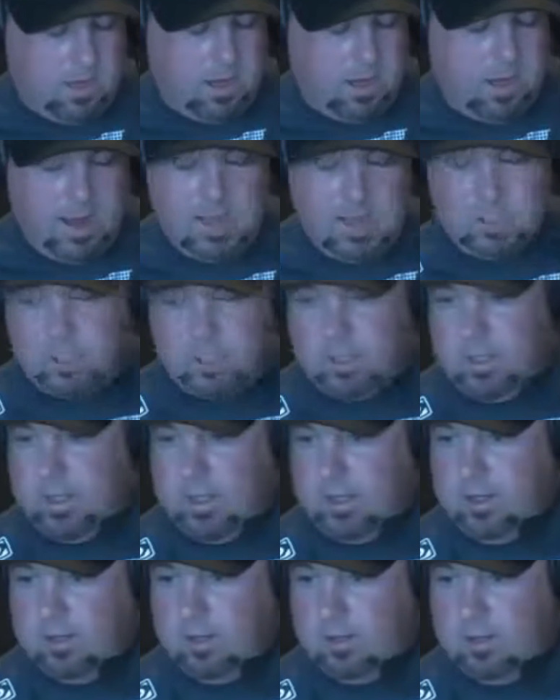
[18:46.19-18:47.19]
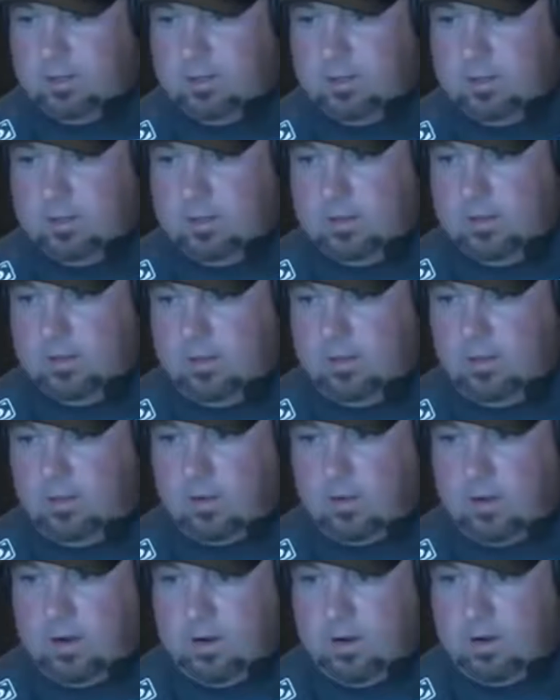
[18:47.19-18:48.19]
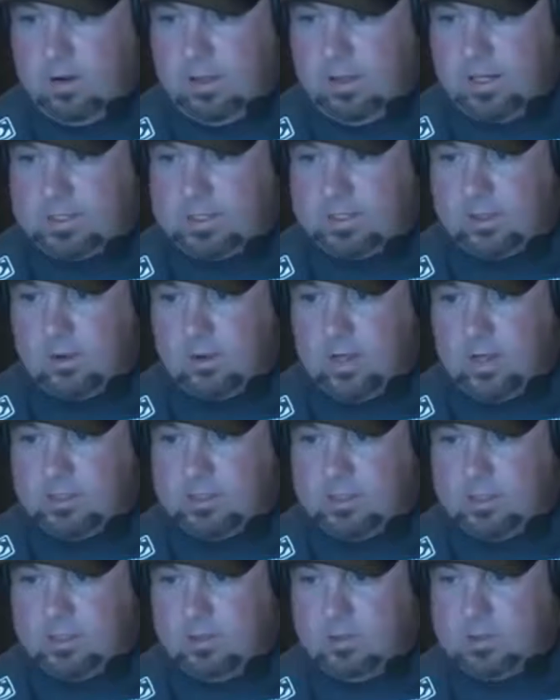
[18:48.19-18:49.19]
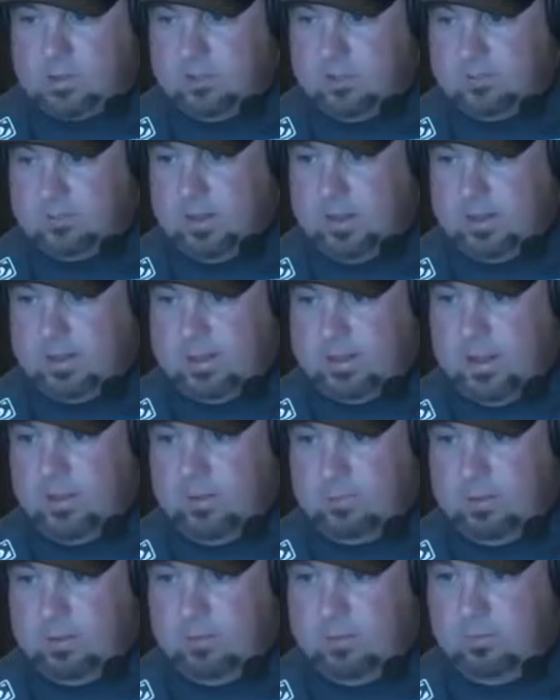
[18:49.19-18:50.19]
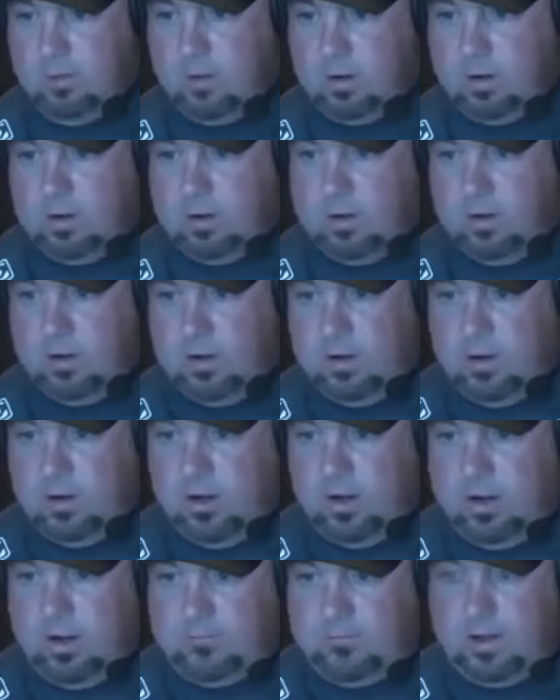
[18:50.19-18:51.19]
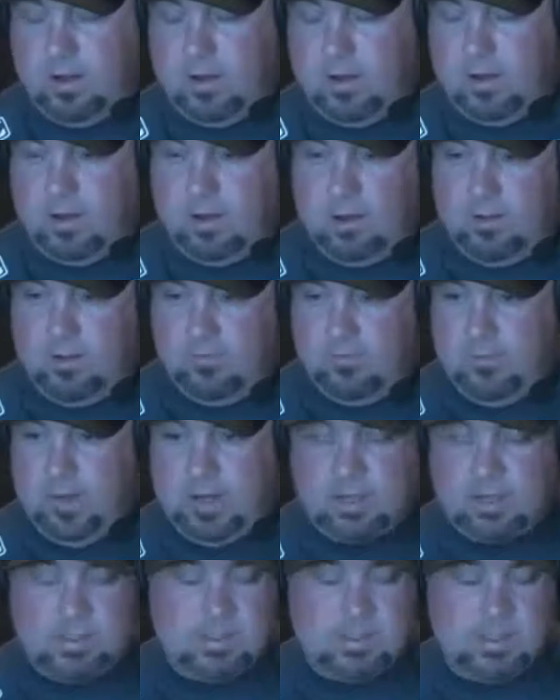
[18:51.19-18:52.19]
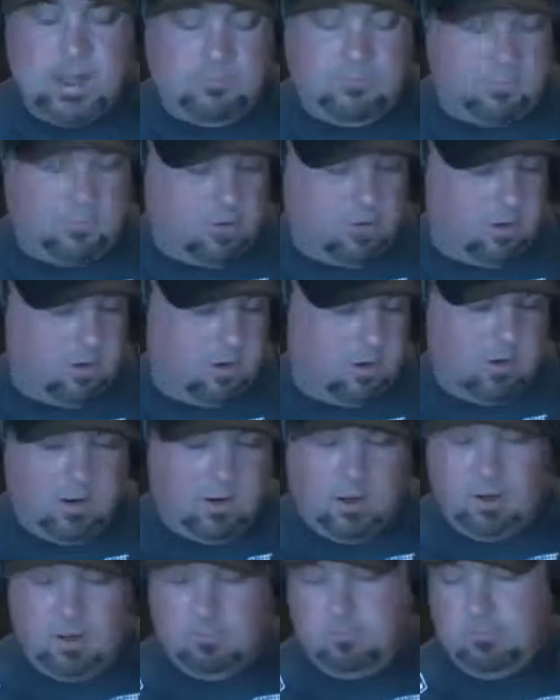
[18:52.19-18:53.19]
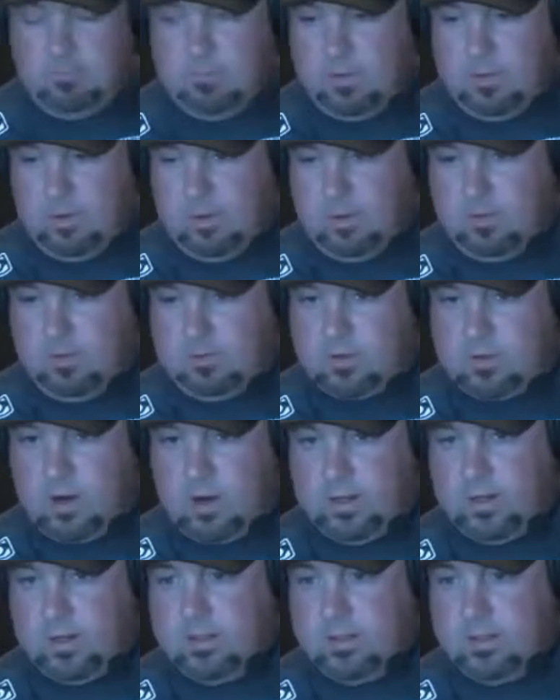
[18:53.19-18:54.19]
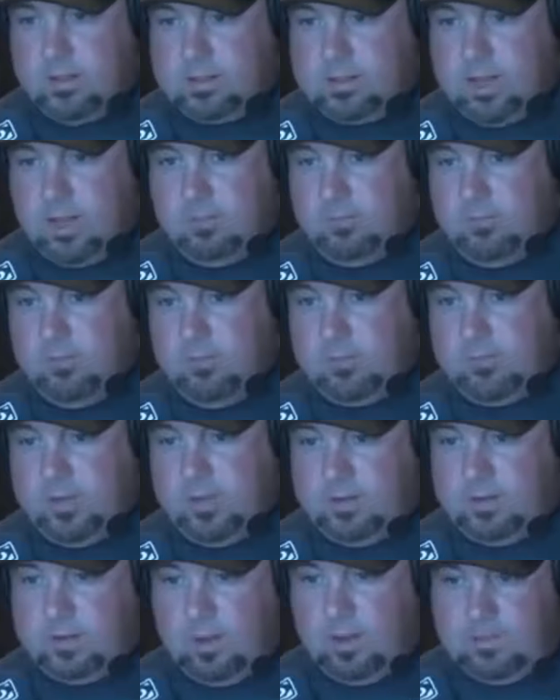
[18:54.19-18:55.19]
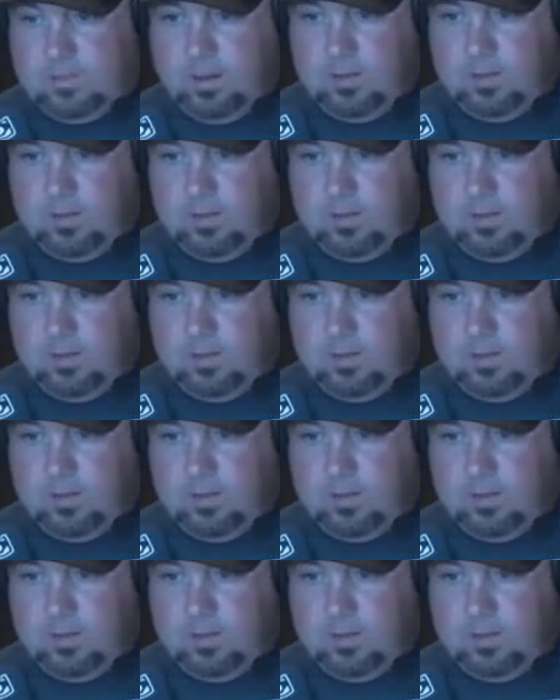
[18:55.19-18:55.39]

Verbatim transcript: uh, Angela Hill or or Alexa Grasso or something like that would be more of, uh, of the next step for her um, in trying to get in the top 15, top